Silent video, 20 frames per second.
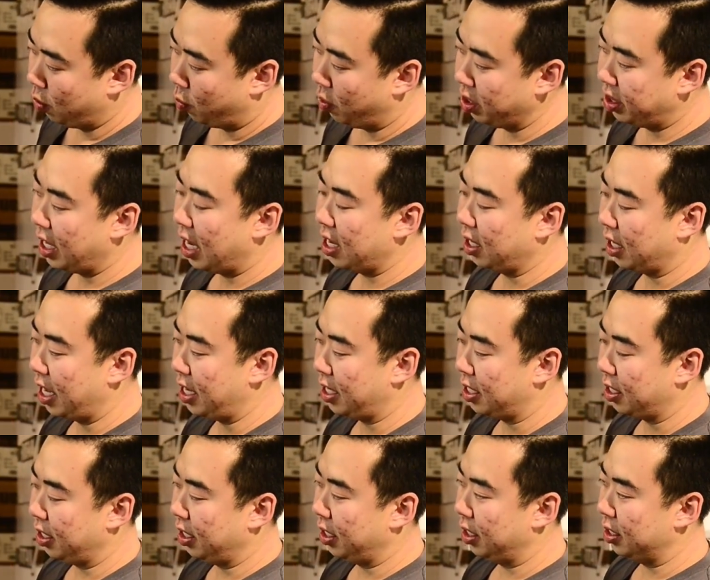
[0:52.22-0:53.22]
One thing I
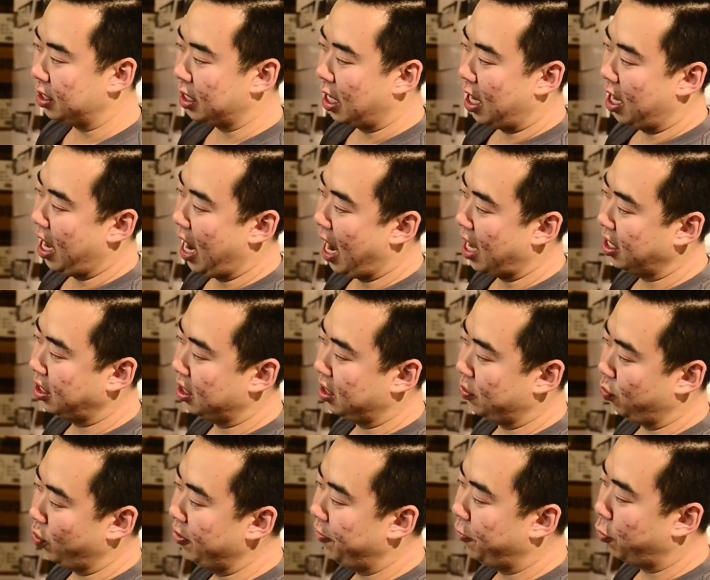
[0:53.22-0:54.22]
like is it has
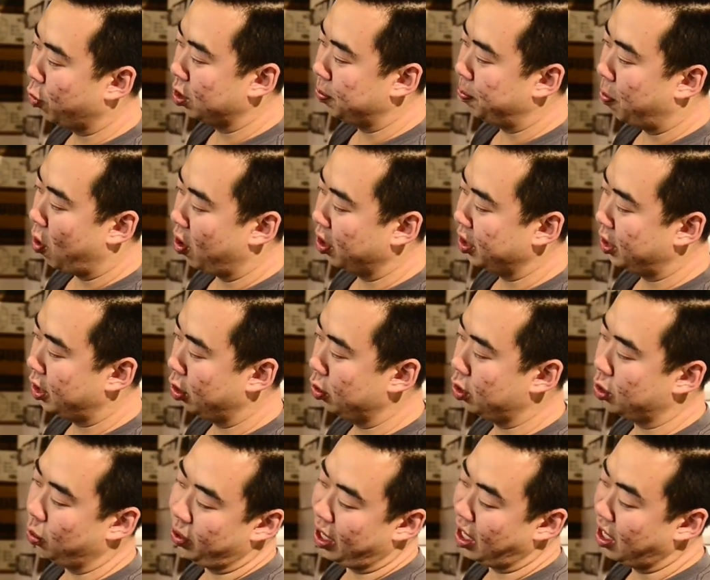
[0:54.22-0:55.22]
this reinforced bars here,
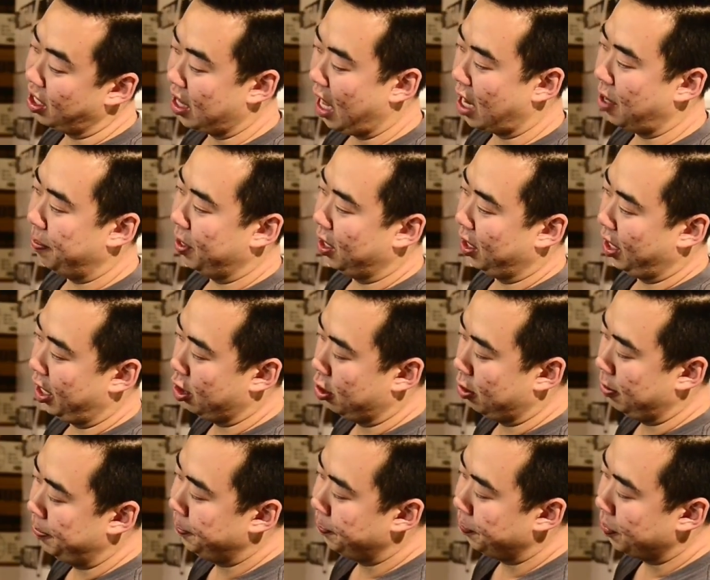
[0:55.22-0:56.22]
so we'll get into that a bit
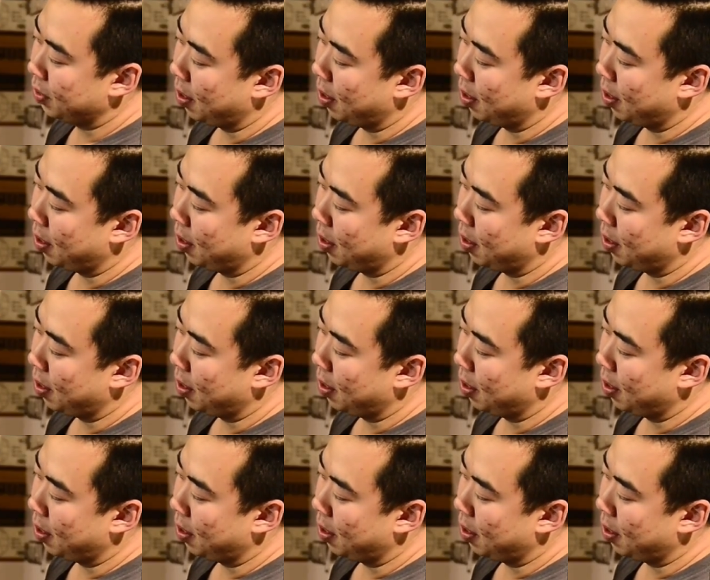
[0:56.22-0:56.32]
later,